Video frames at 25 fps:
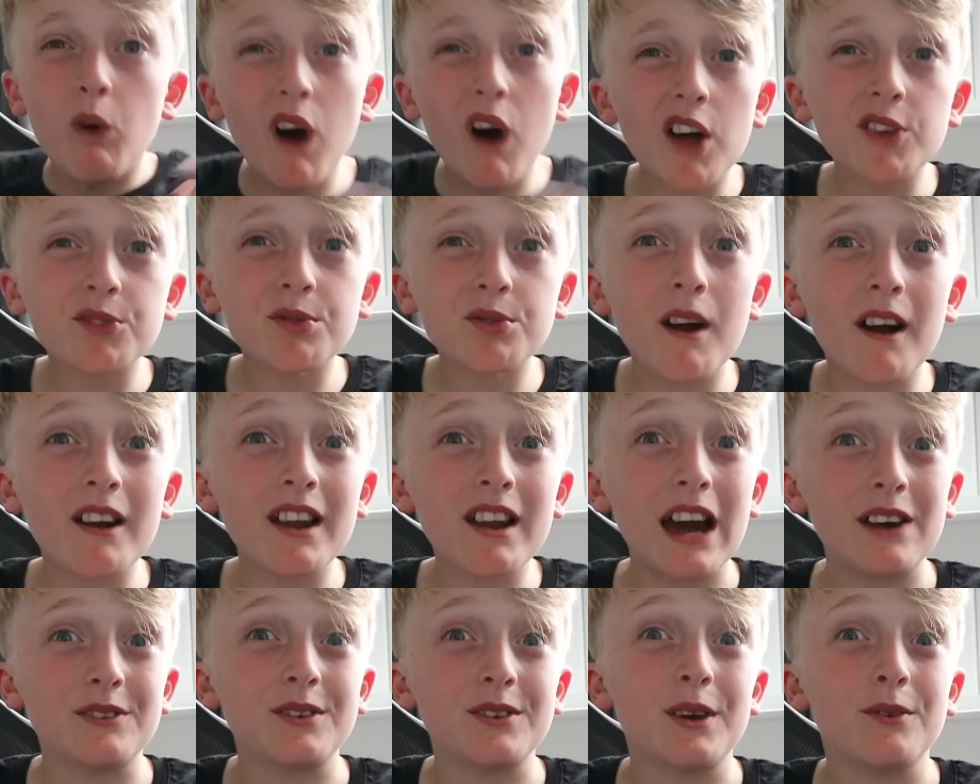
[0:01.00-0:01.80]
What's wrong,
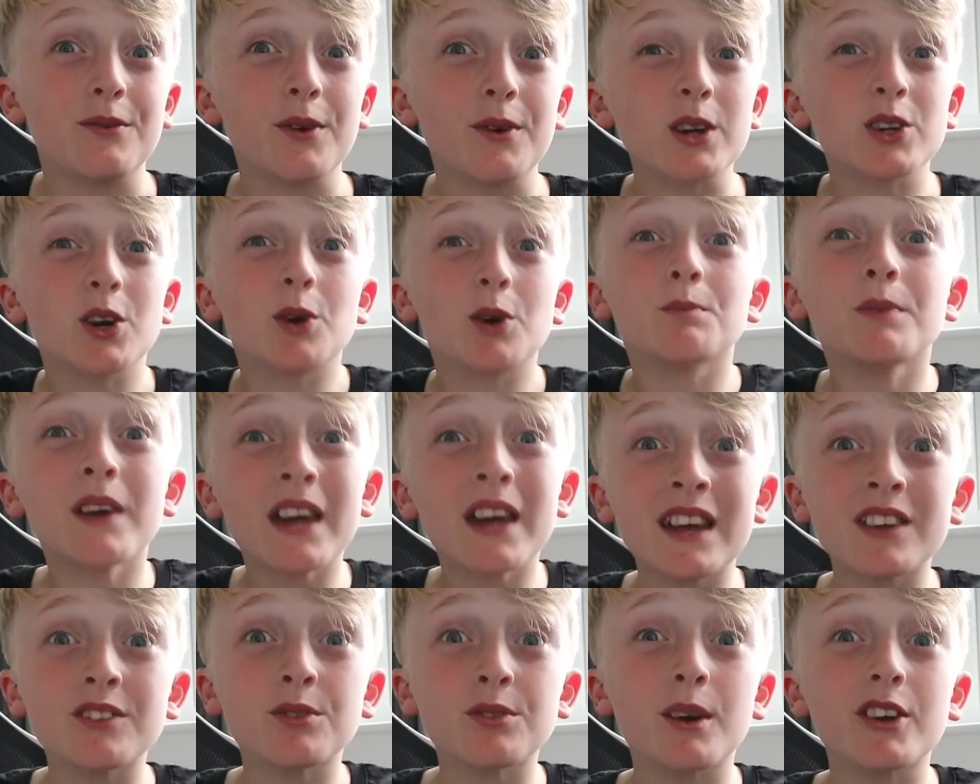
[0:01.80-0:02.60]
Alfie from the
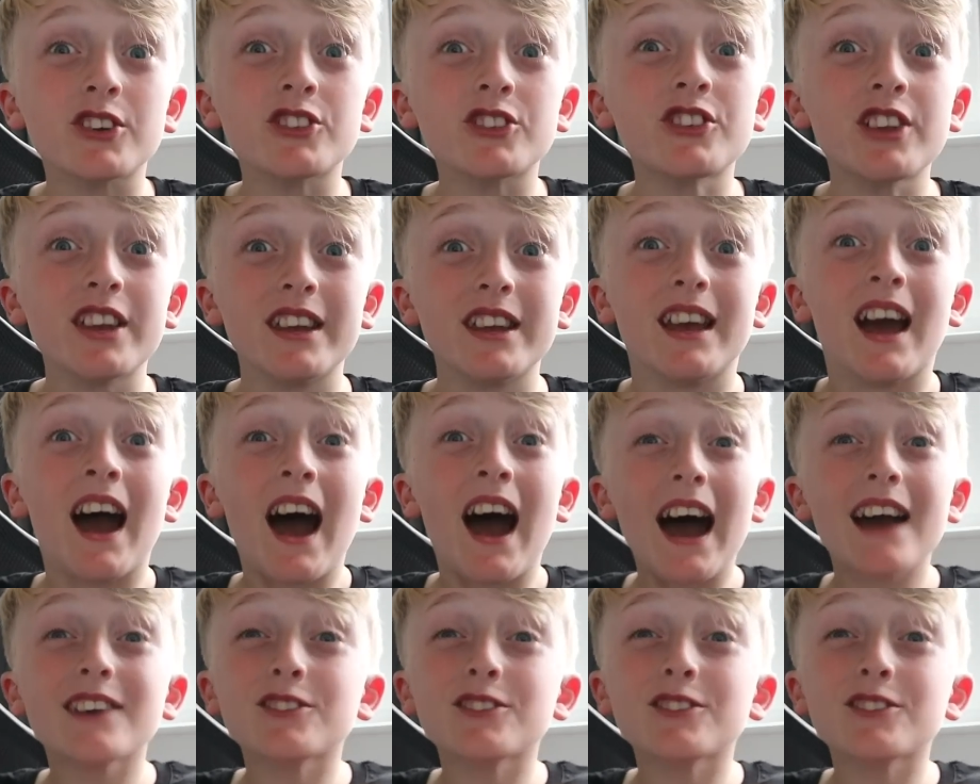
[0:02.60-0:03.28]
PhD?